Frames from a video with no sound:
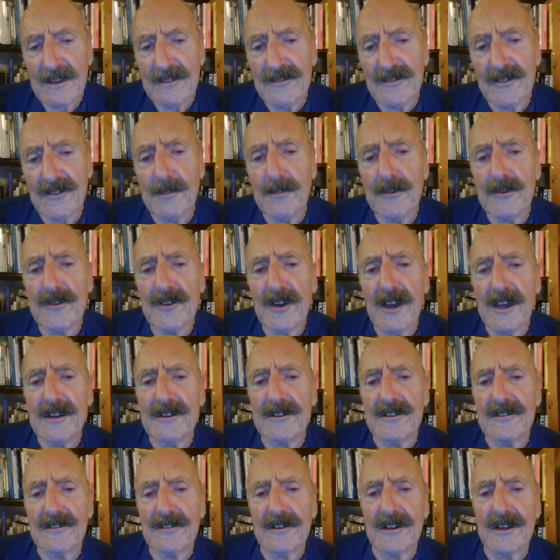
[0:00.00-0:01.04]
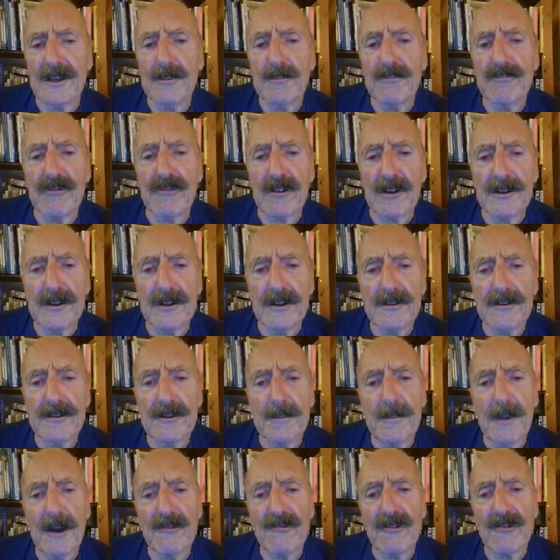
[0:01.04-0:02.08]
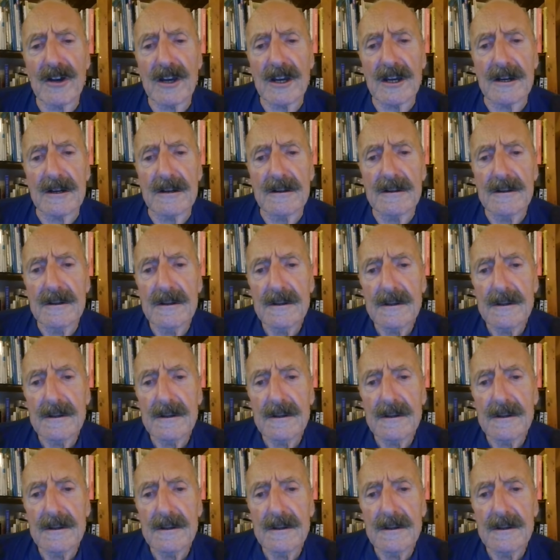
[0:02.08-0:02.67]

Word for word: simultaneously in Britain and America.